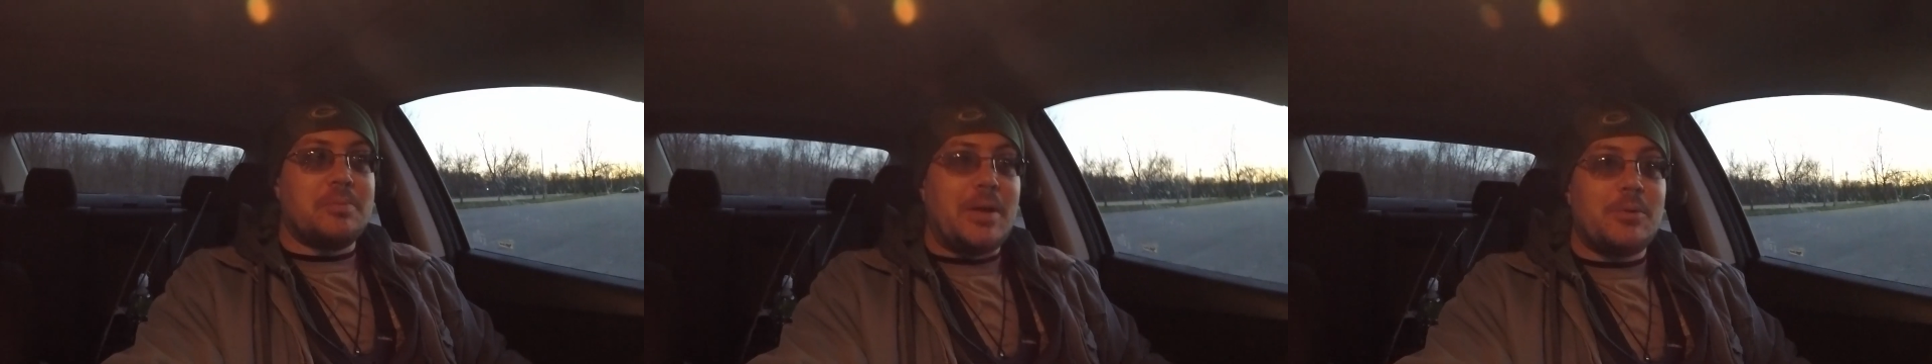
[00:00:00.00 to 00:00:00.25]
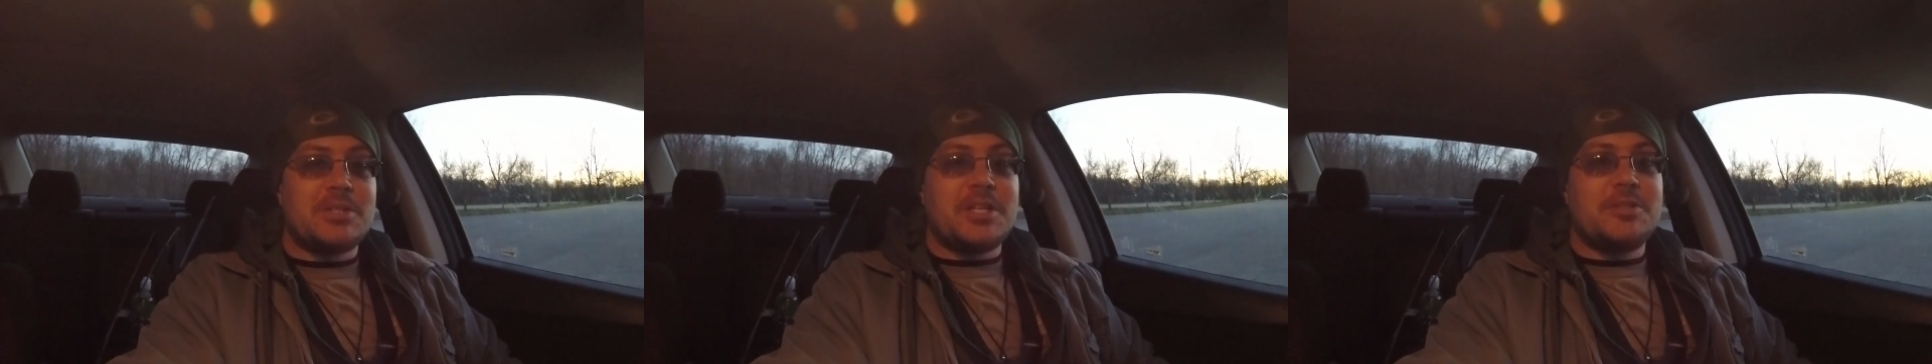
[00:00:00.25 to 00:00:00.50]
I
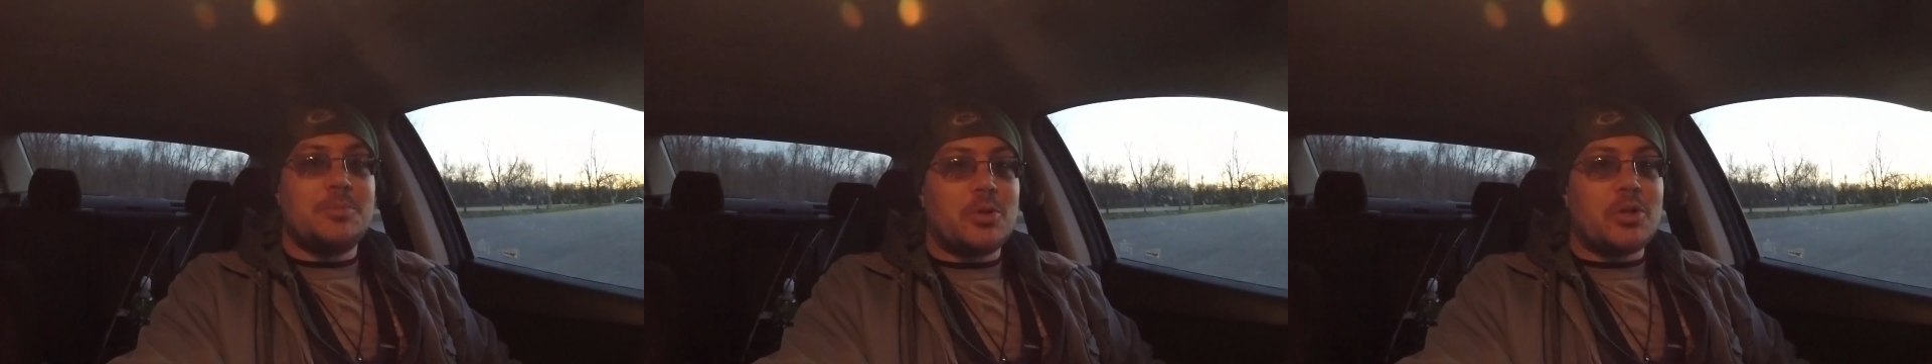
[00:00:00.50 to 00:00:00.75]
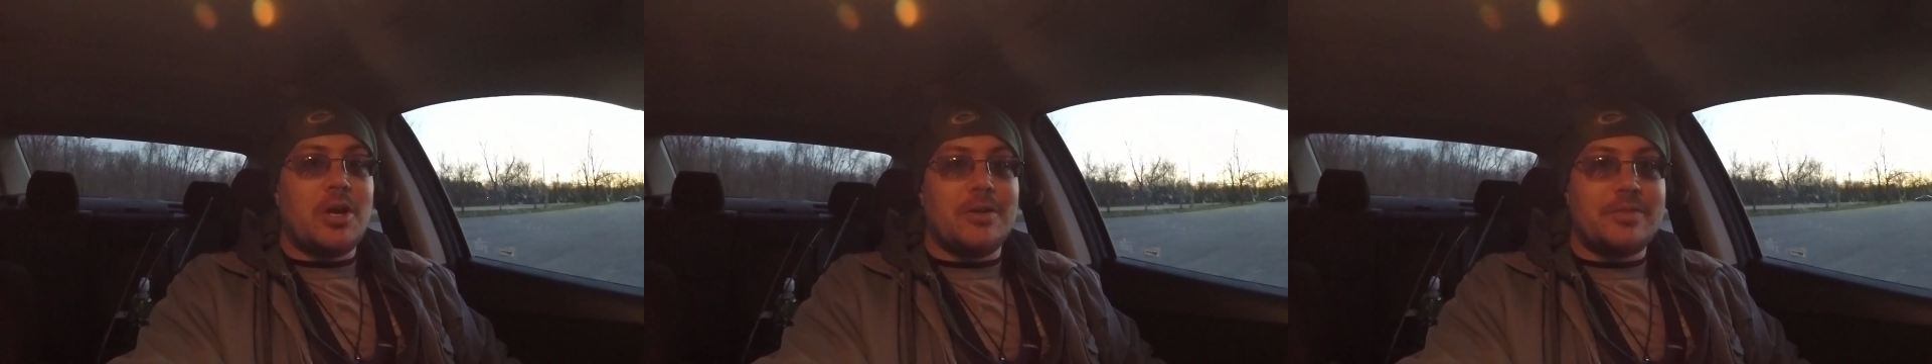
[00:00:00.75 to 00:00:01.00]
was actually more
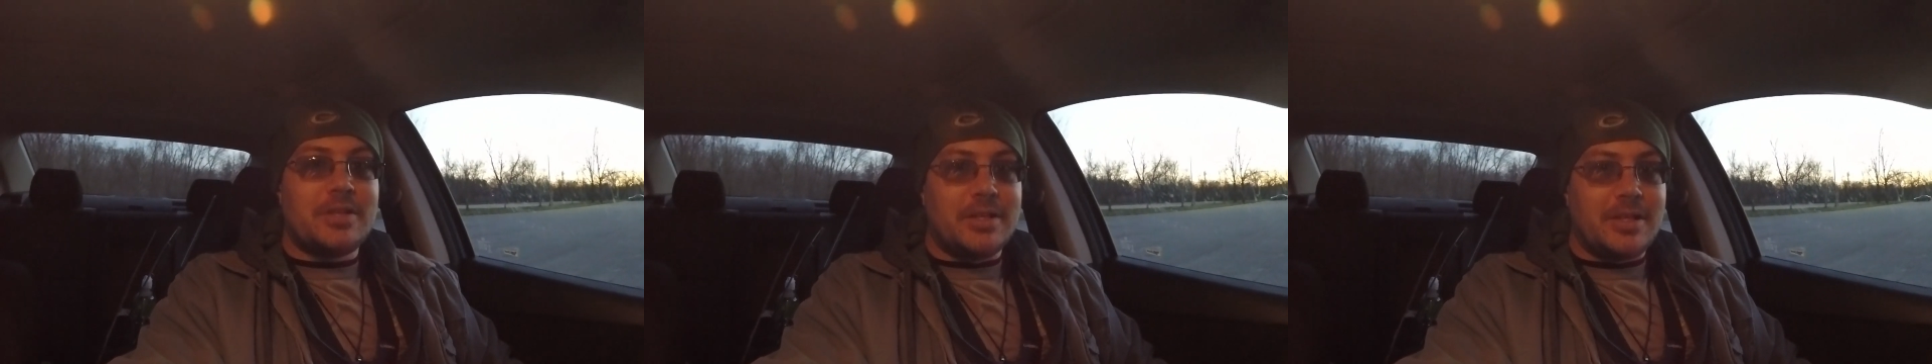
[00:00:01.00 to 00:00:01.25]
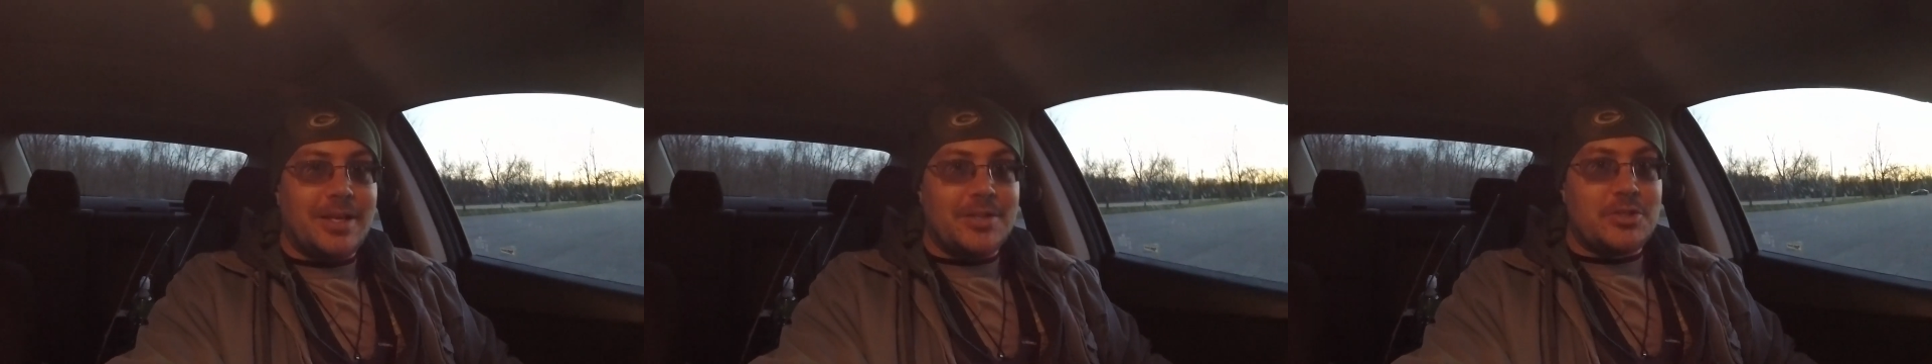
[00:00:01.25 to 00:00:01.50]
confident in
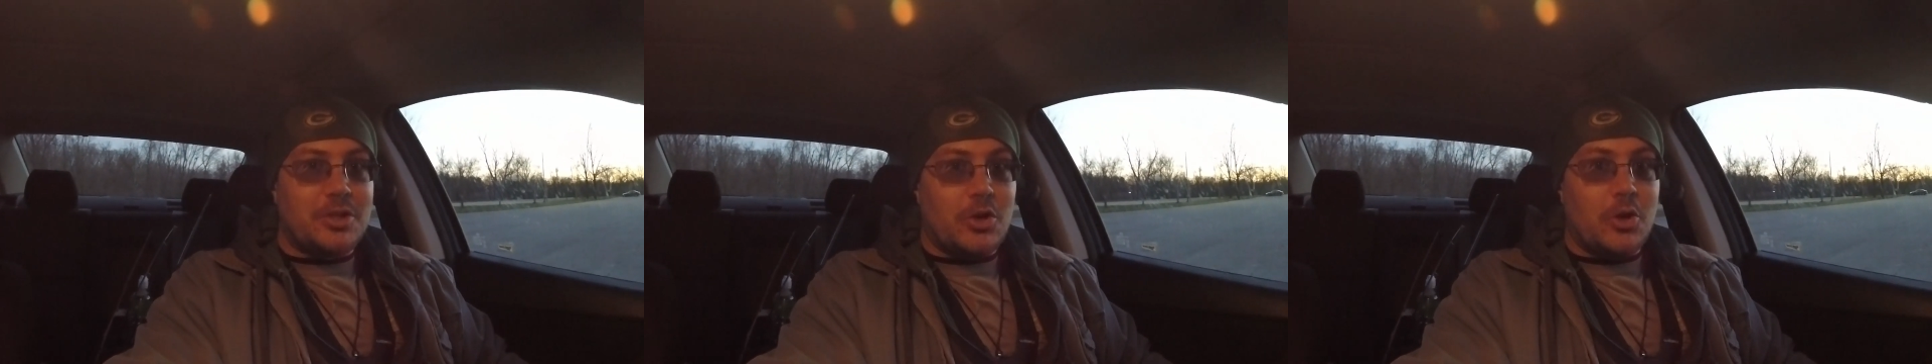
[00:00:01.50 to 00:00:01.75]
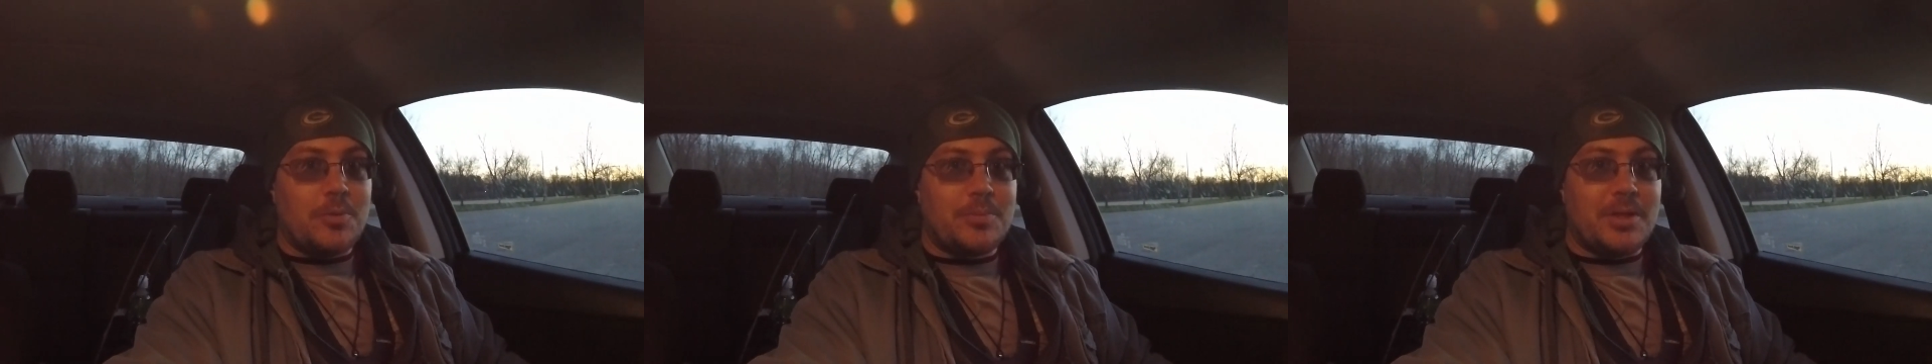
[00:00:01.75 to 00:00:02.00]
catching
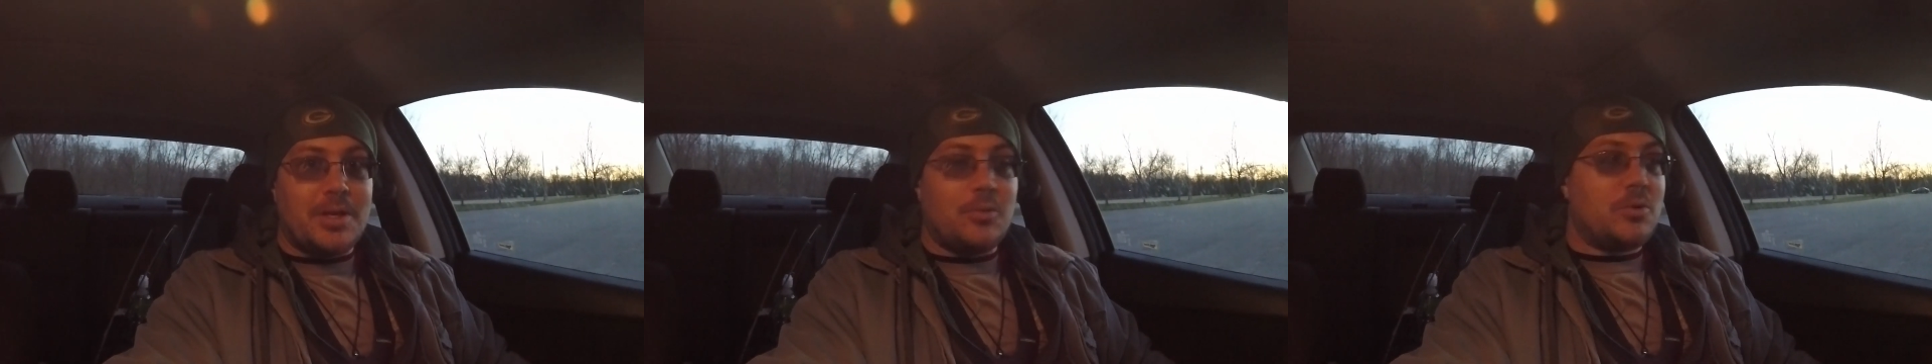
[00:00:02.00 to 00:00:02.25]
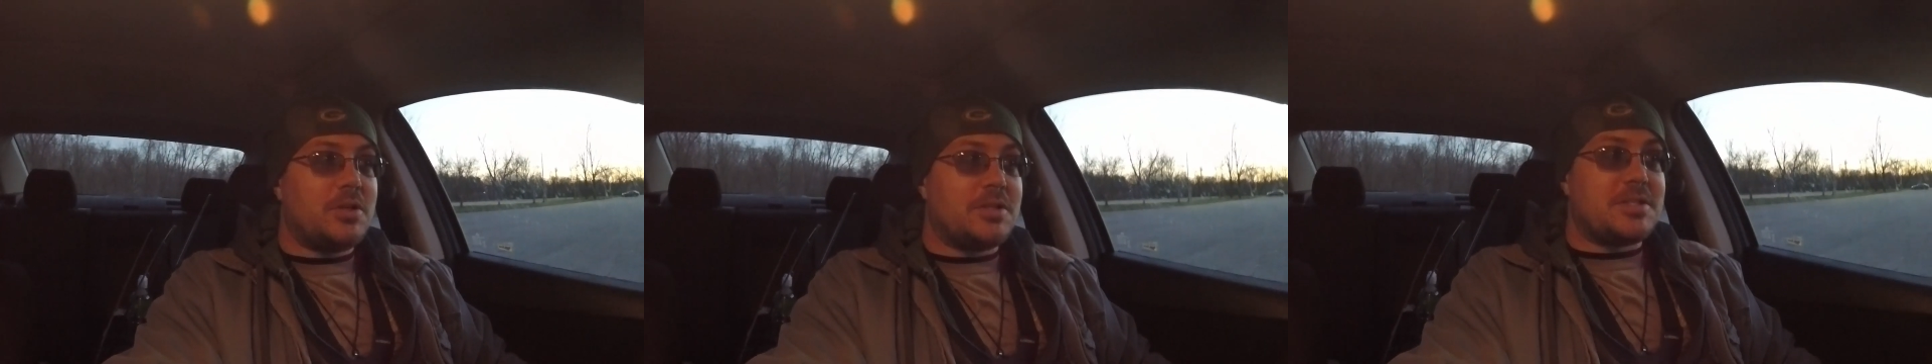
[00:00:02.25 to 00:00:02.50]
carp than I
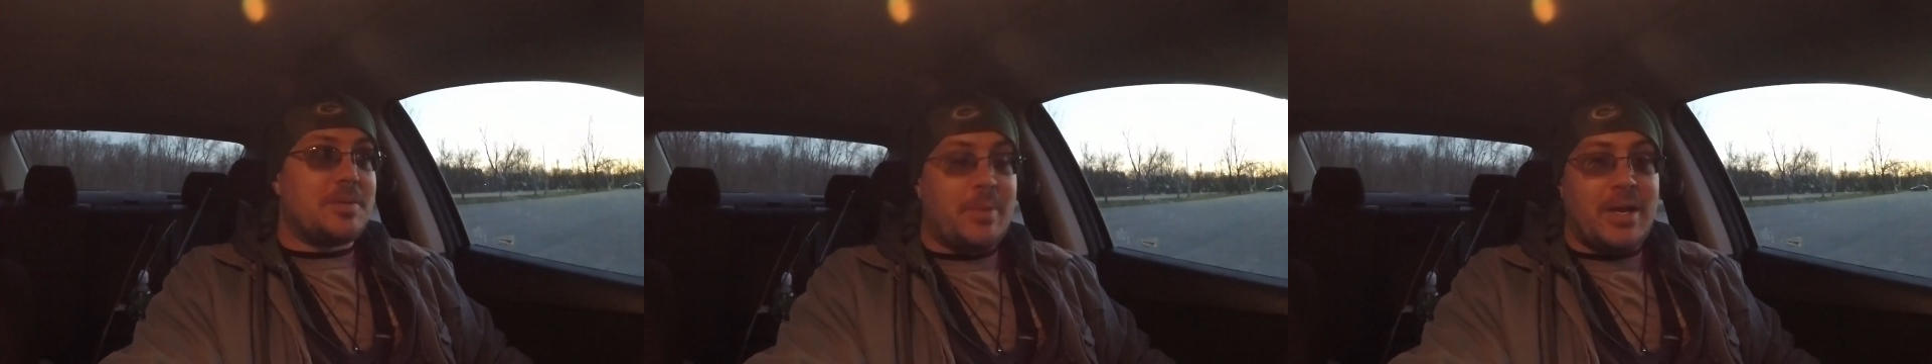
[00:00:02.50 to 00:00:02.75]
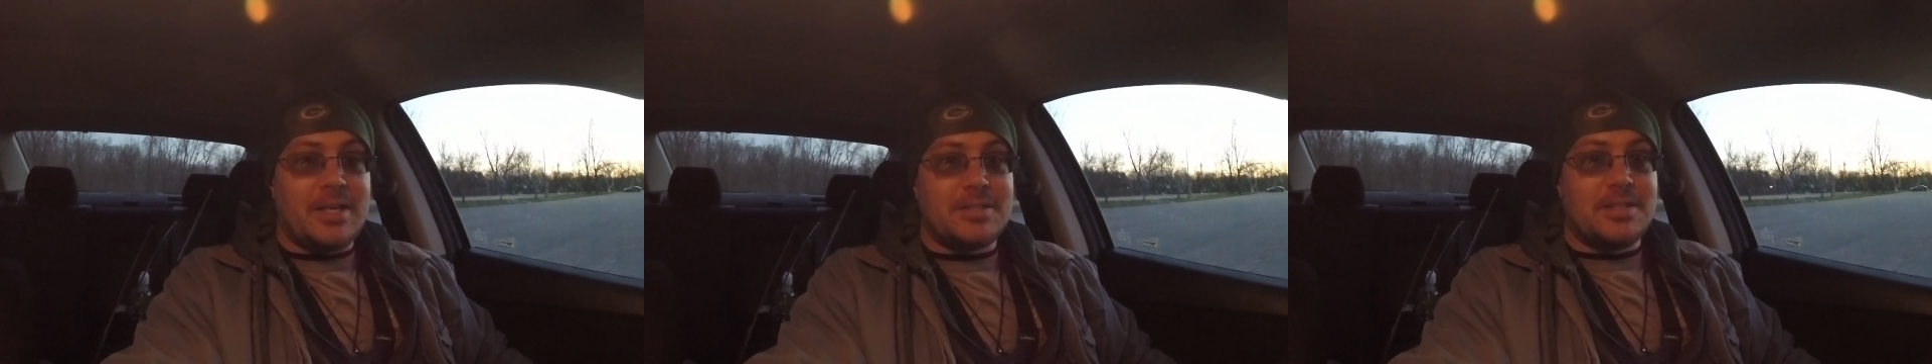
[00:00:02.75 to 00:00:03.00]
was a
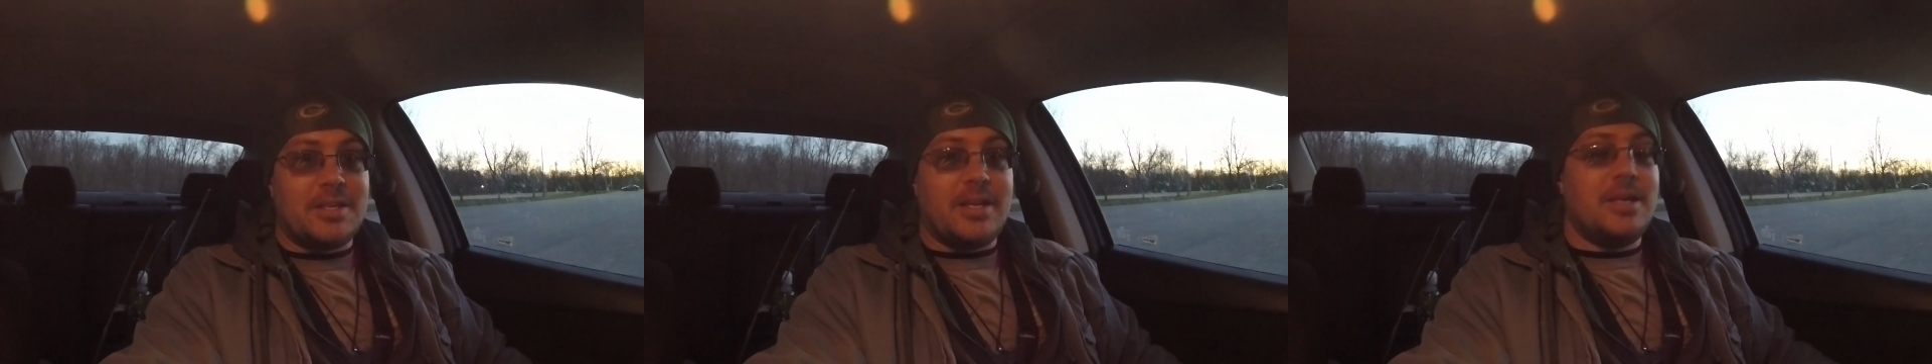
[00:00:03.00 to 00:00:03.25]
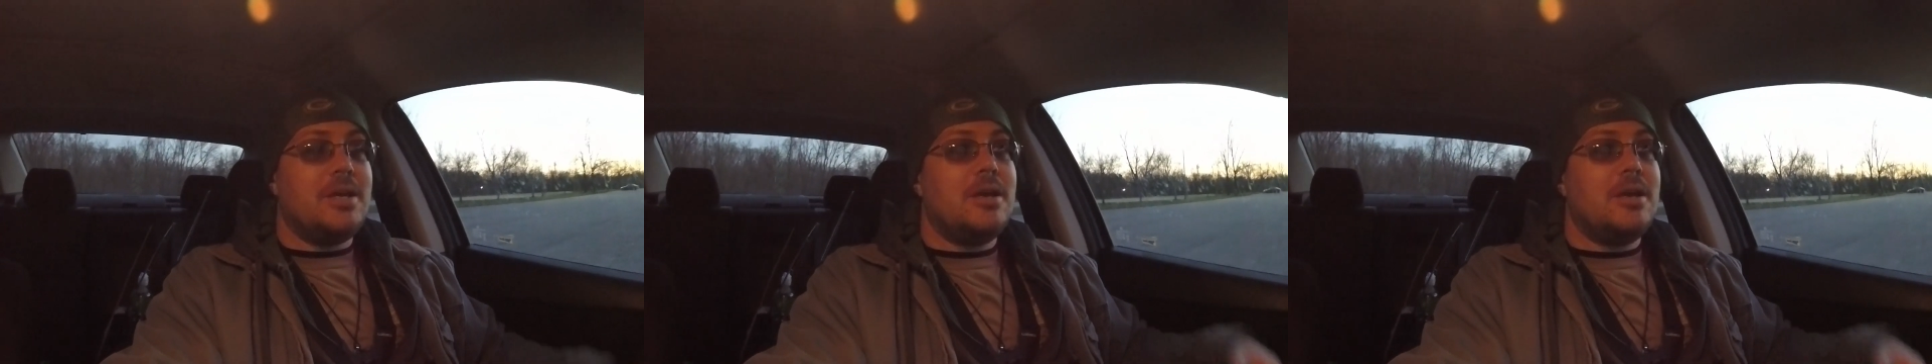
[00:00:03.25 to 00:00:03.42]
bass today.